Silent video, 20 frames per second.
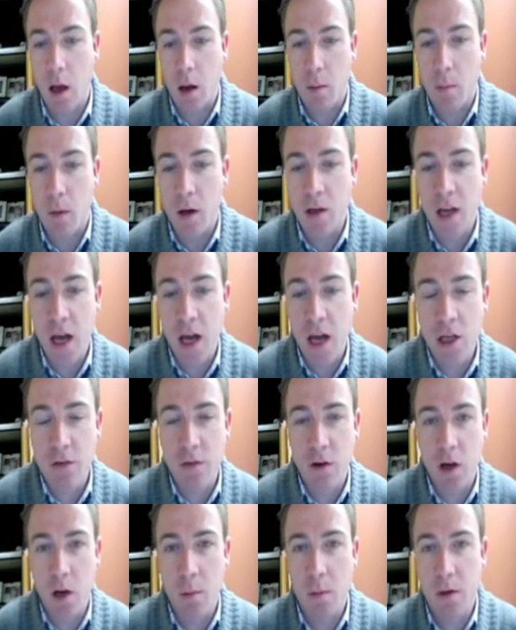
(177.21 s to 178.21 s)
montage of
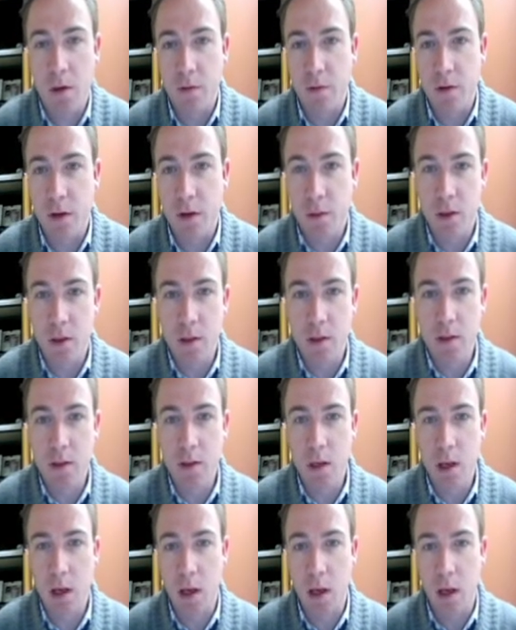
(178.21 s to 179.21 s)
a couple of different images
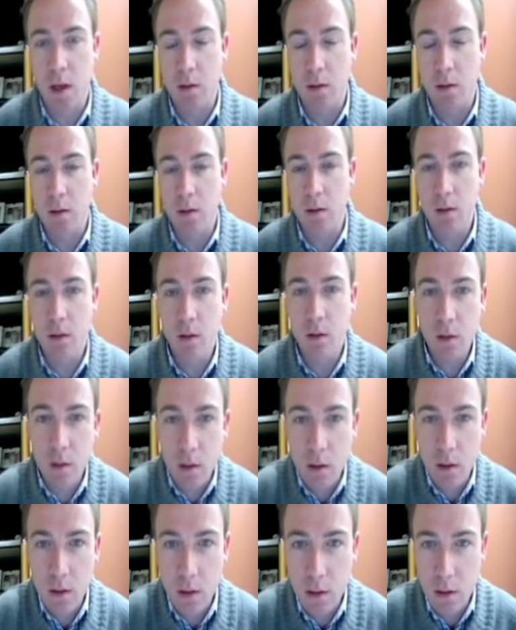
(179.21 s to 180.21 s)
to
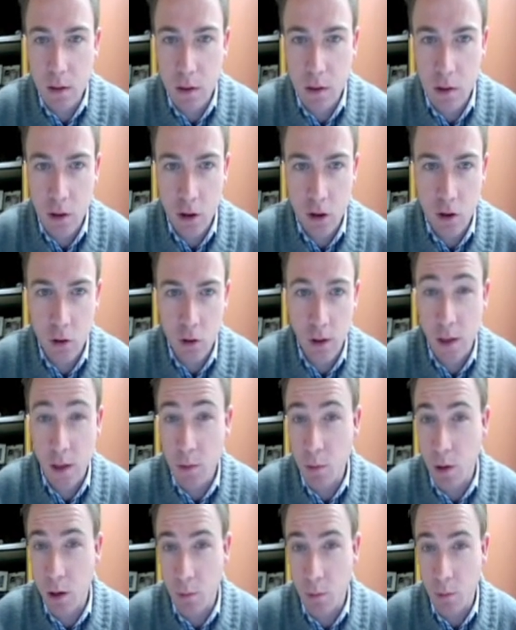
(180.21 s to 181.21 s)
showcase what